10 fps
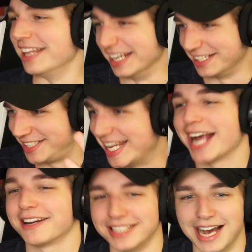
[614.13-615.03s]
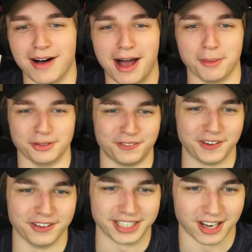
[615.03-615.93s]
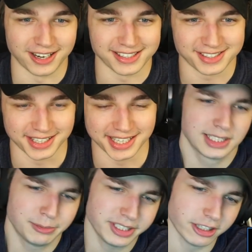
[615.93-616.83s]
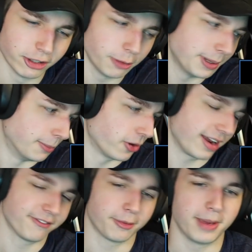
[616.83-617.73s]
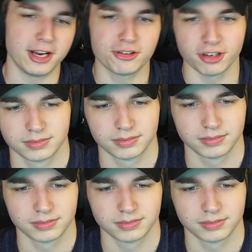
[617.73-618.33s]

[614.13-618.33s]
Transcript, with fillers: Exactly how I was feeling, honestly. We get a little bit more information.